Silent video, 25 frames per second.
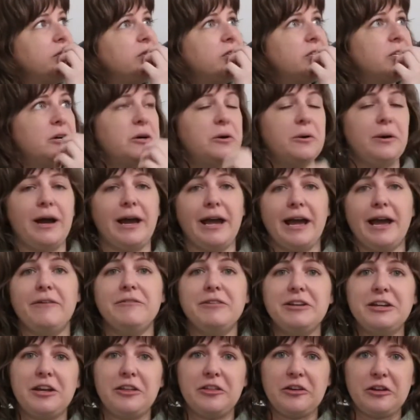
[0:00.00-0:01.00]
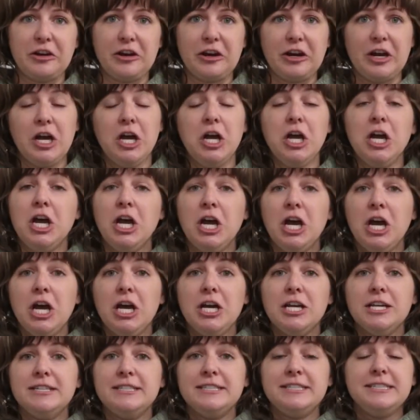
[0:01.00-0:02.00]
So I have another
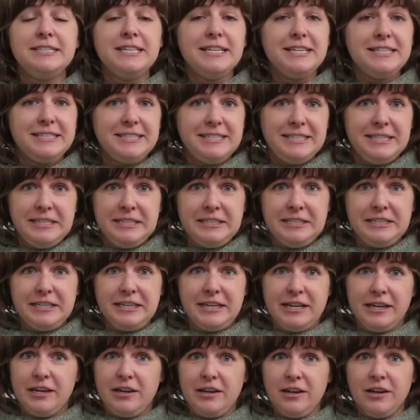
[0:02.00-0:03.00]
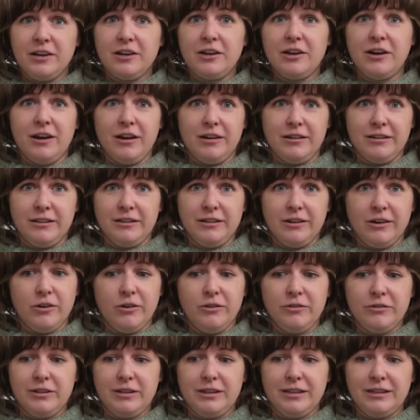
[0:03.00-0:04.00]
16 gig card in there.
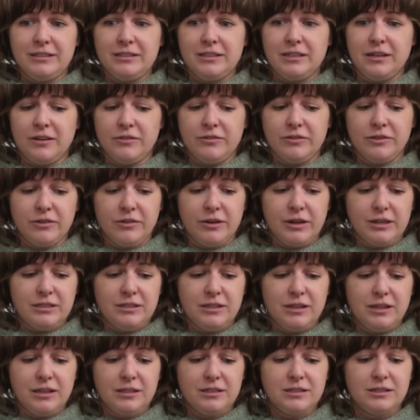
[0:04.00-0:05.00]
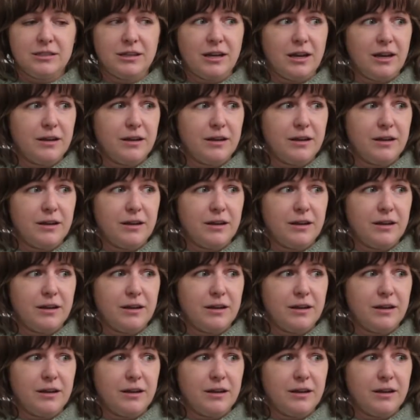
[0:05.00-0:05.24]
Hopefully that's enough for the rest of this.